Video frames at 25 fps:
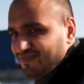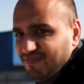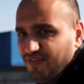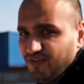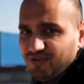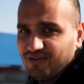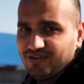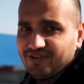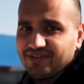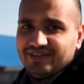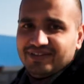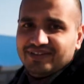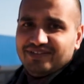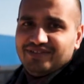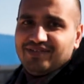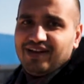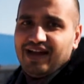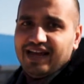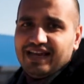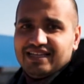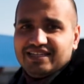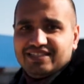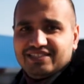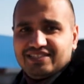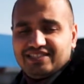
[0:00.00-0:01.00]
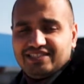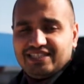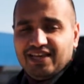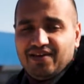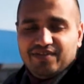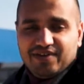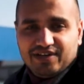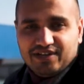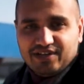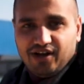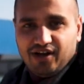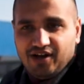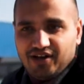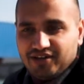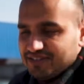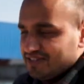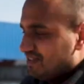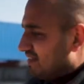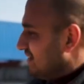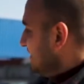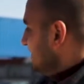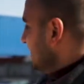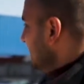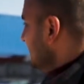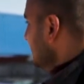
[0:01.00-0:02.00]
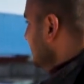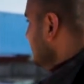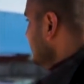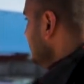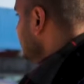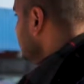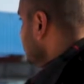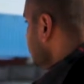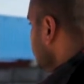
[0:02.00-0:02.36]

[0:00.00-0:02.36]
Fuck. Right, 7 cars.